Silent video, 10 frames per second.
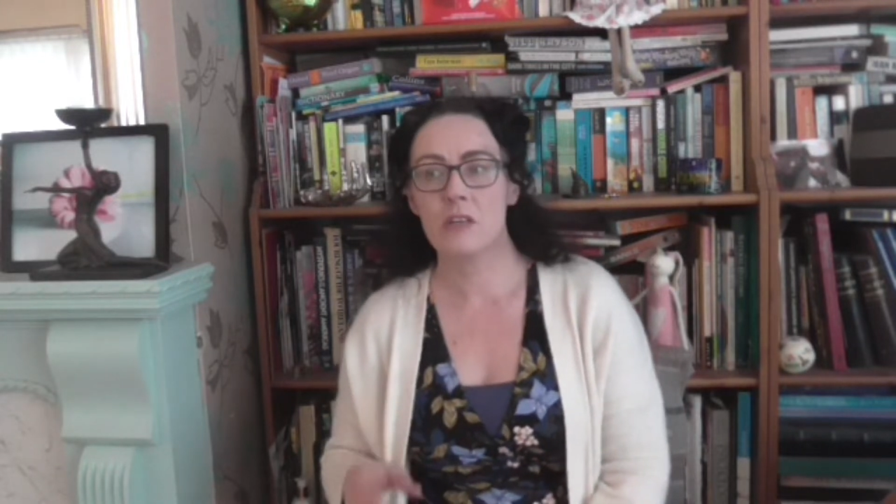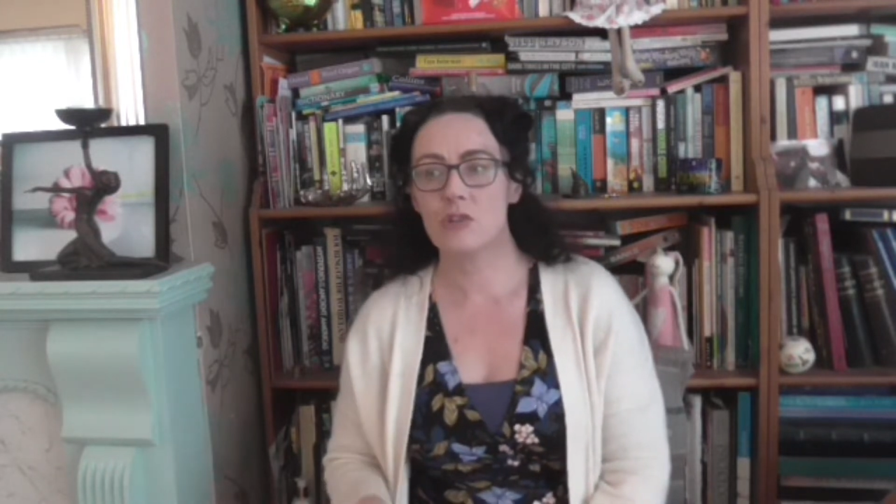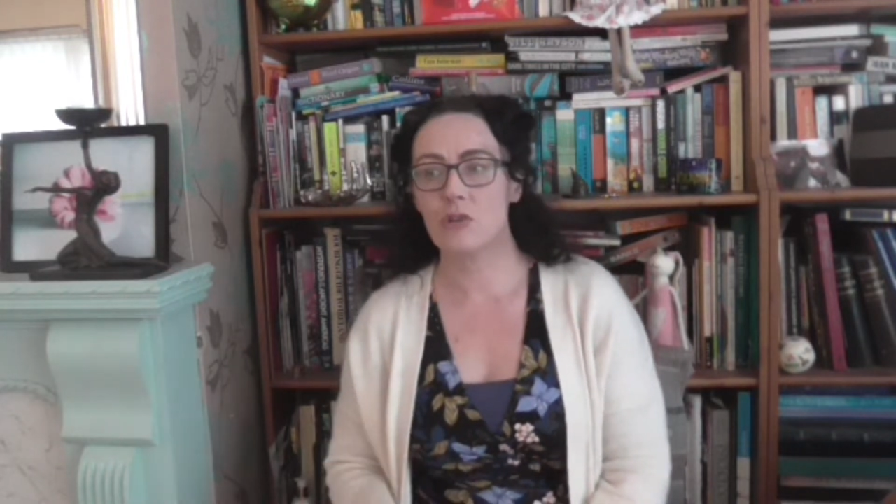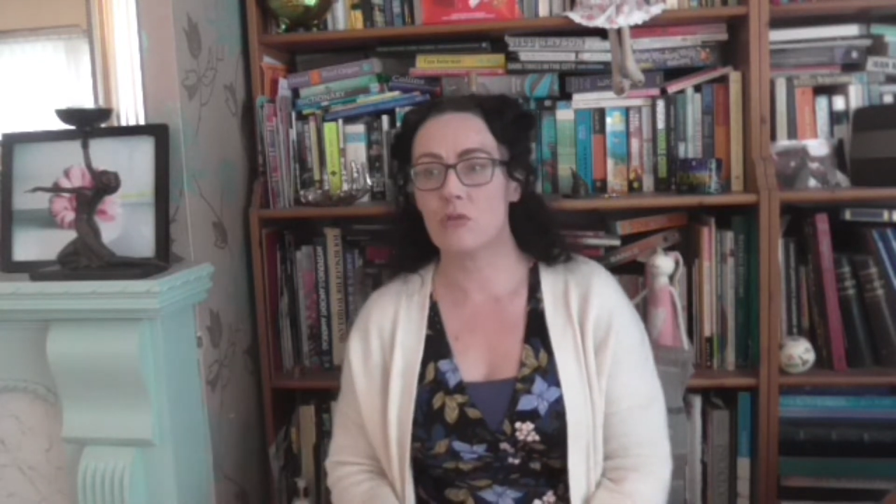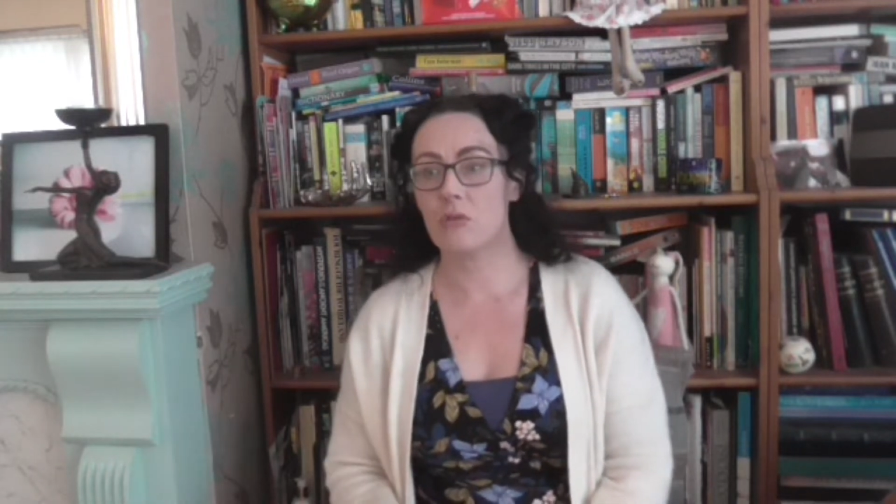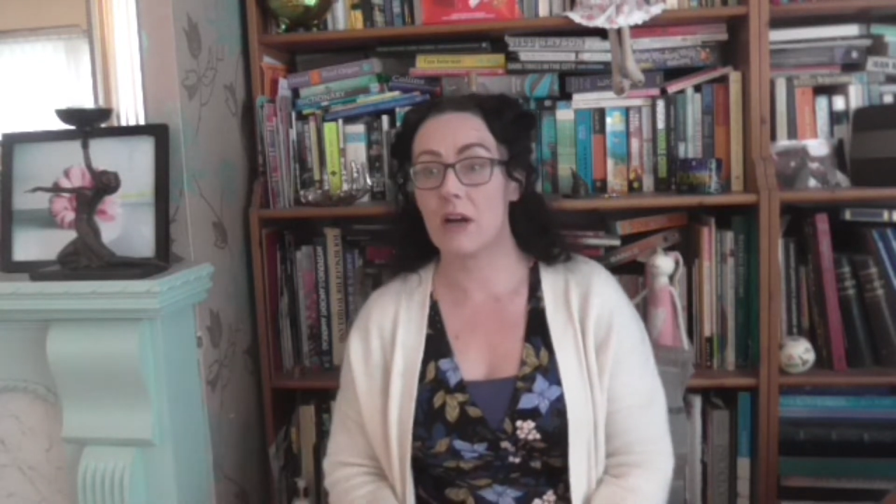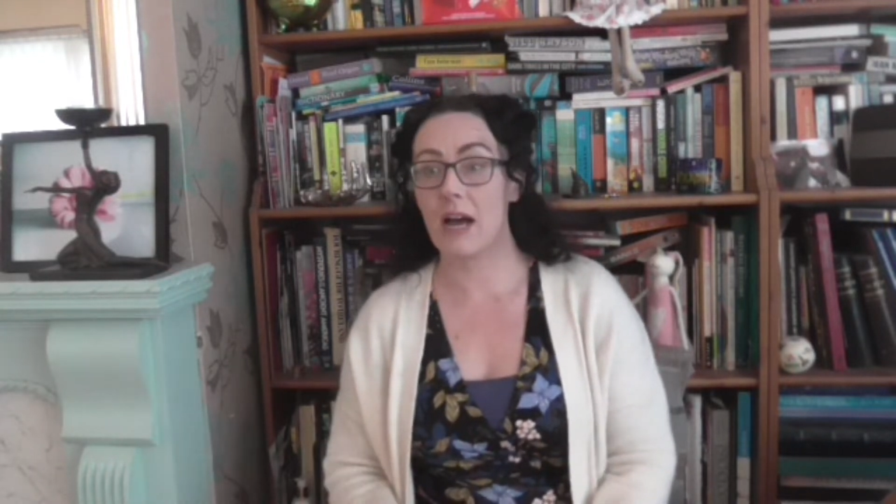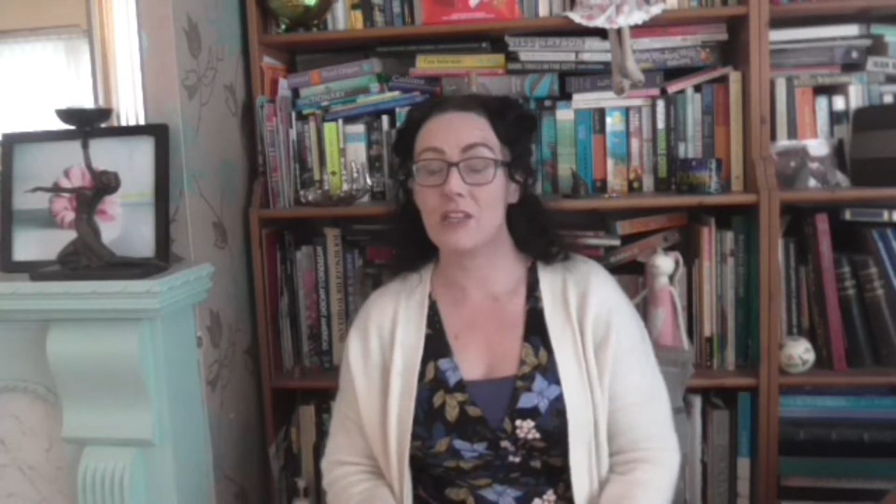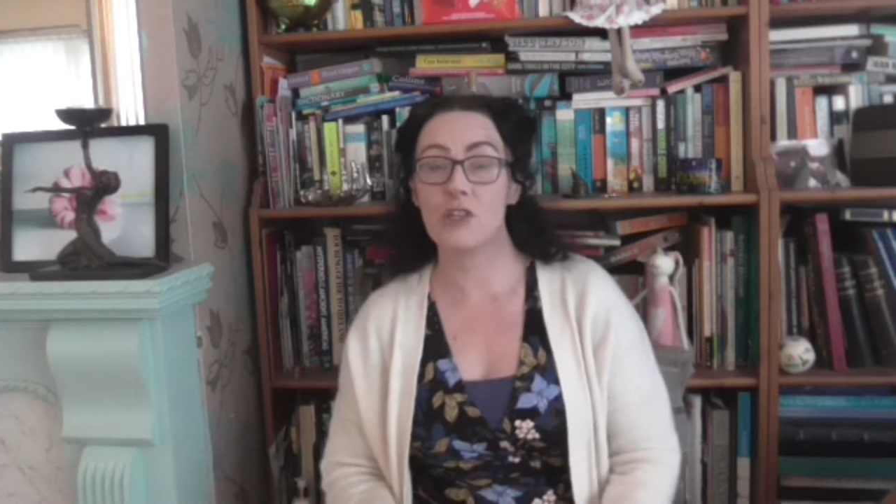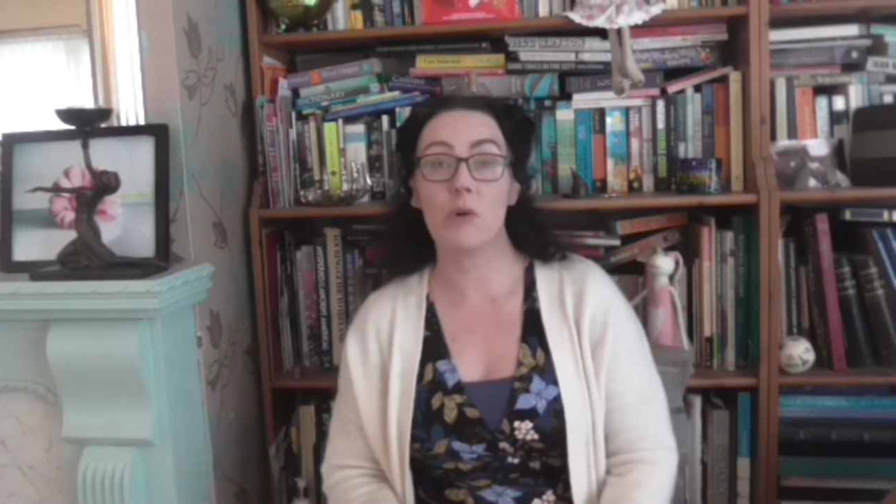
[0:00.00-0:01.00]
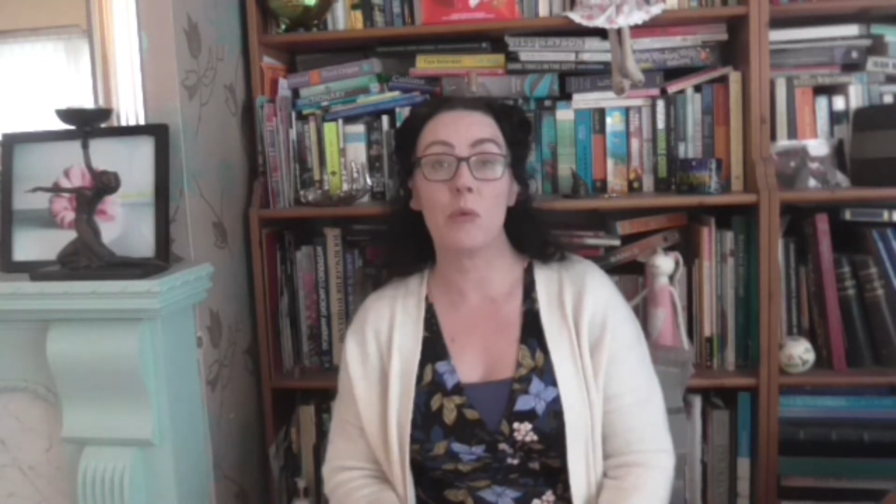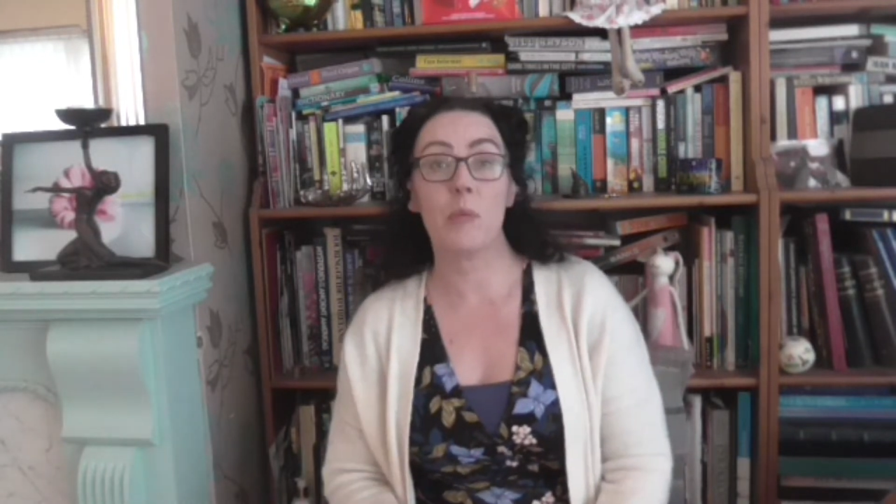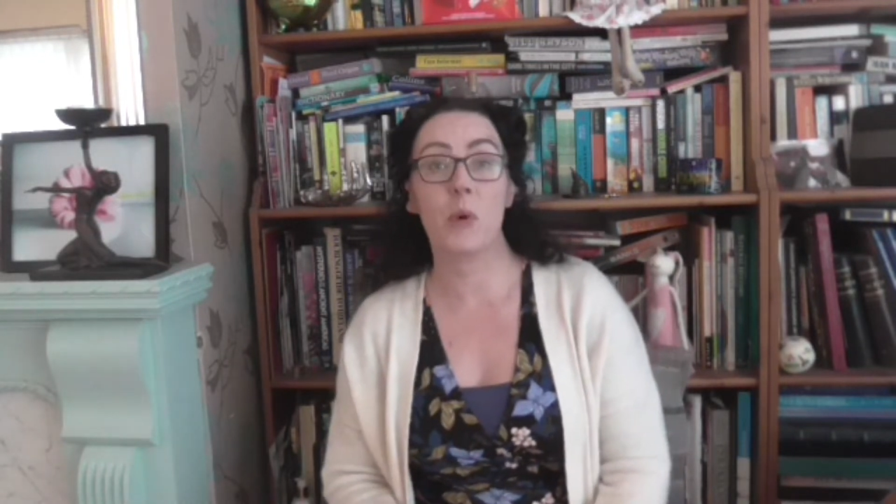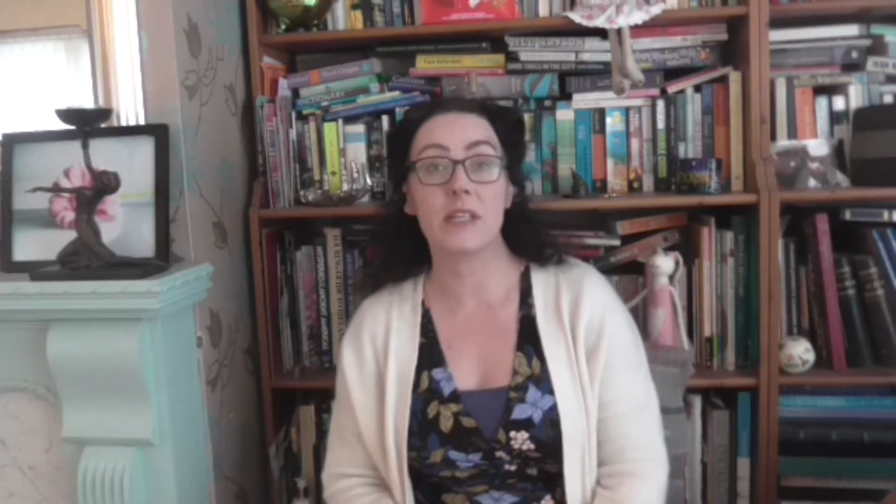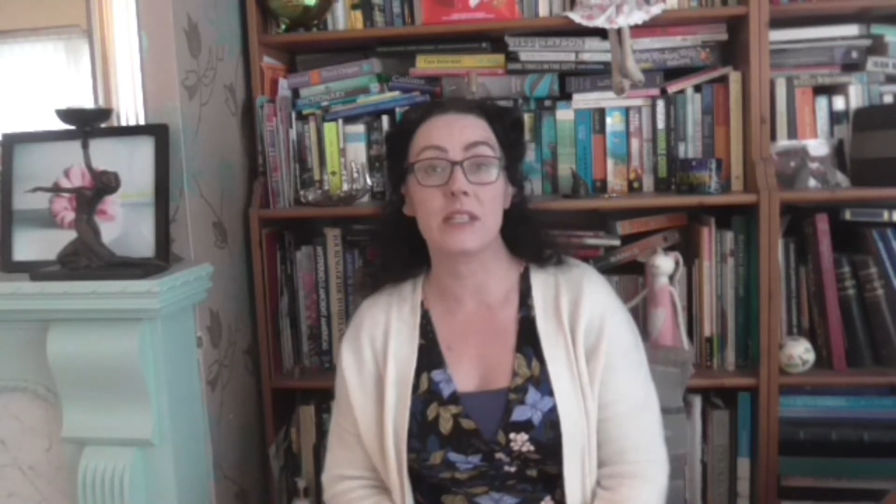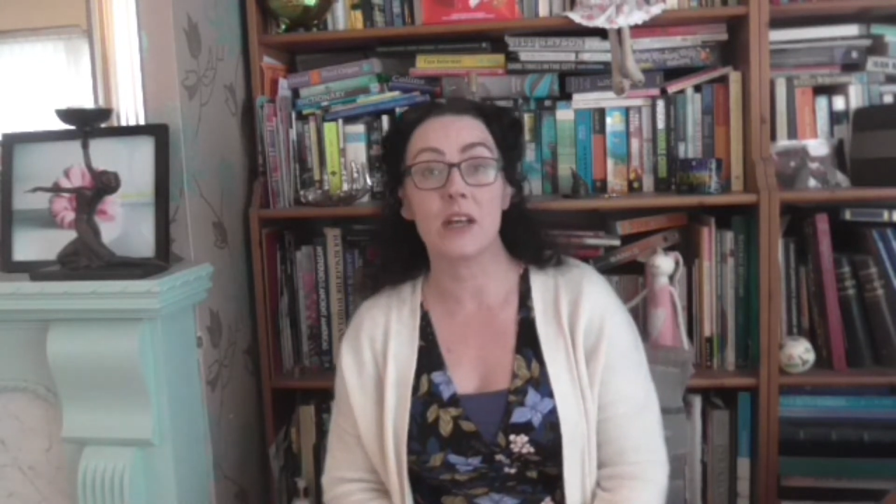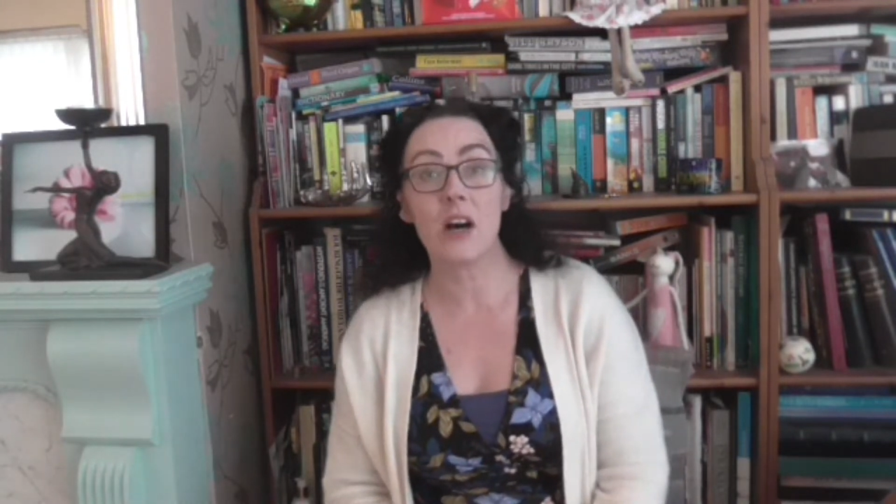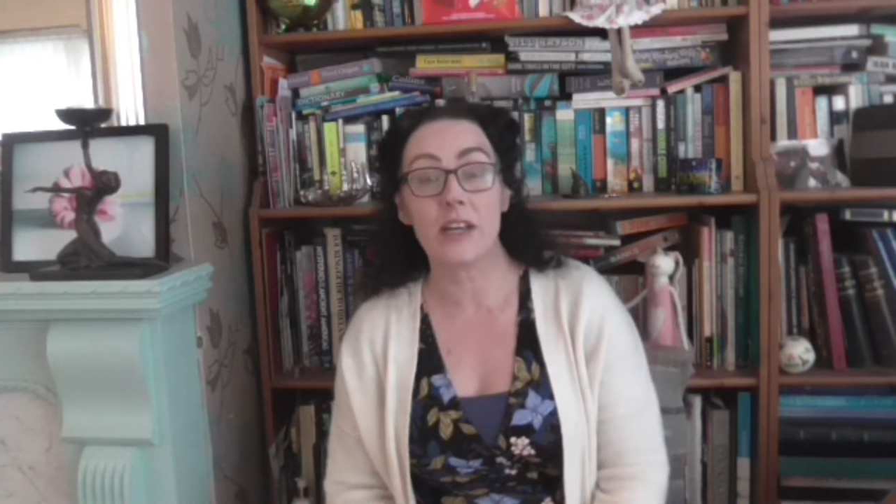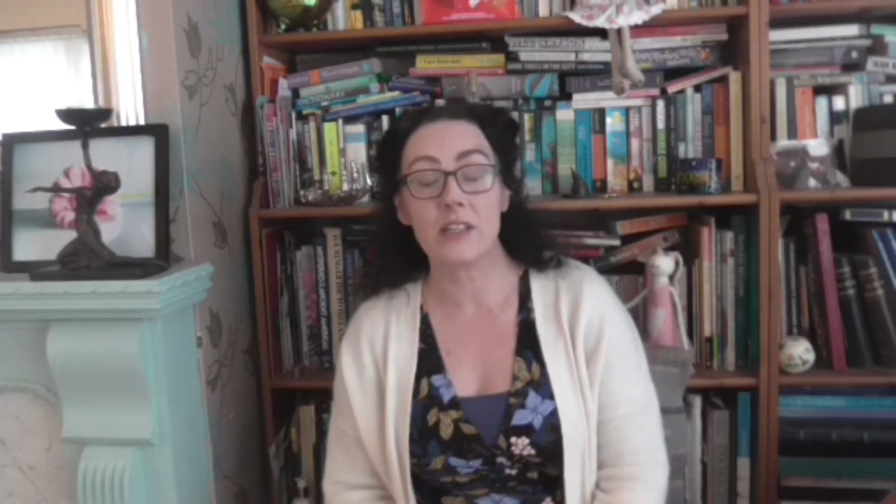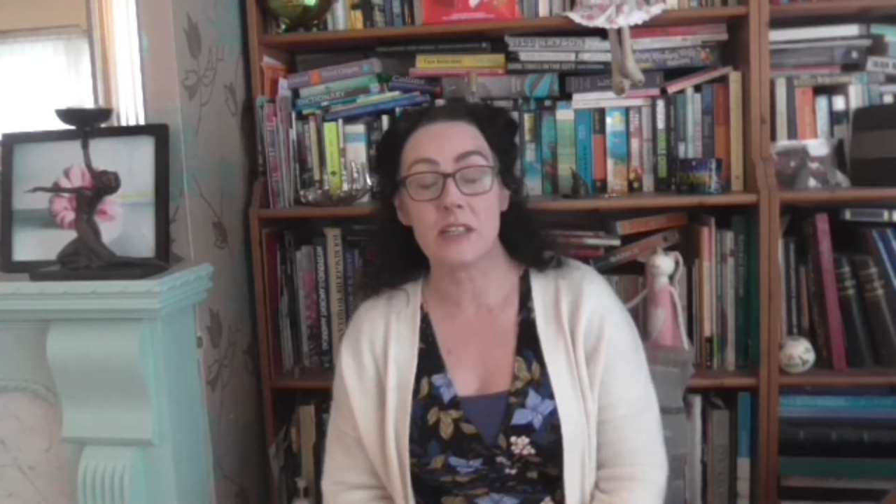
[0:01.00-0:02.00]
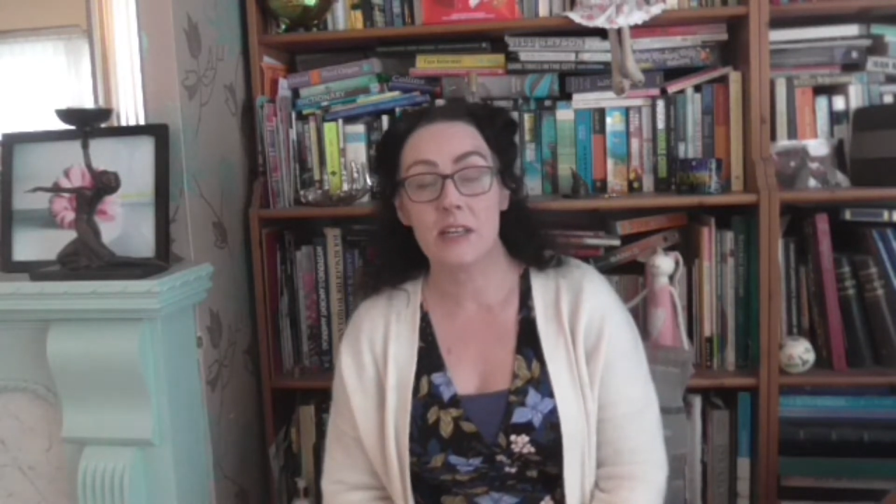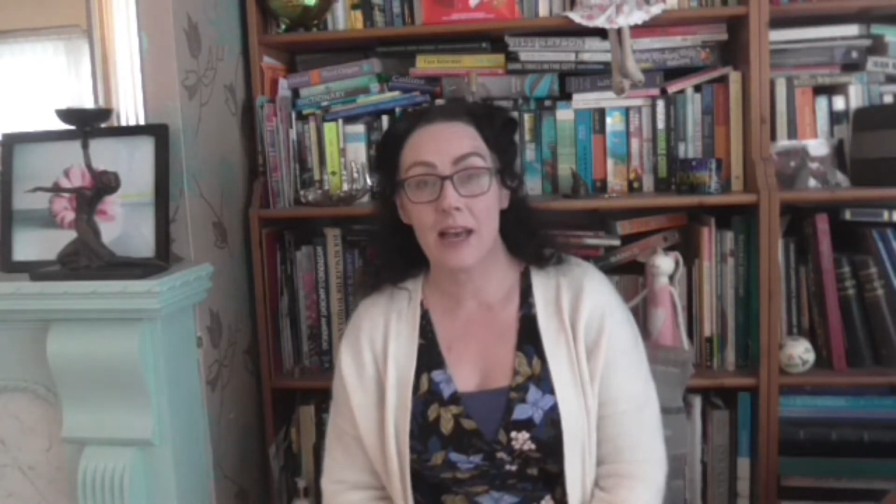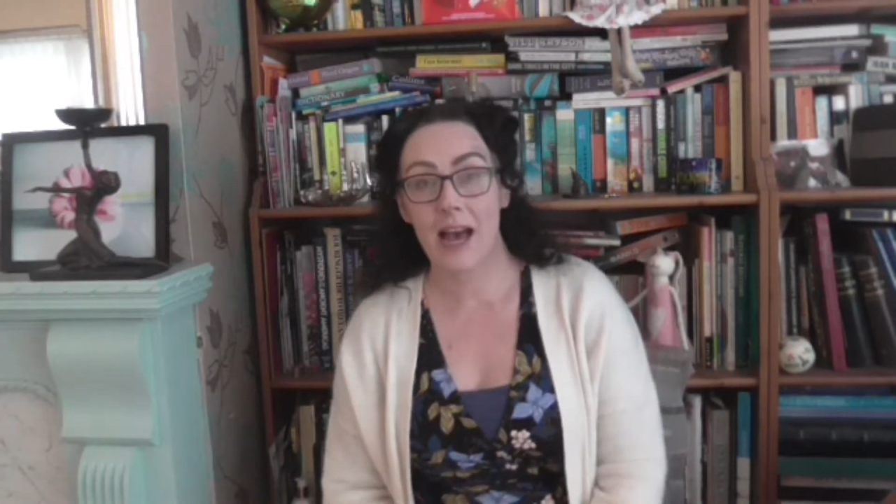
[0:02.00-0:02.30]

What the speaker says: So, as you all pointed out,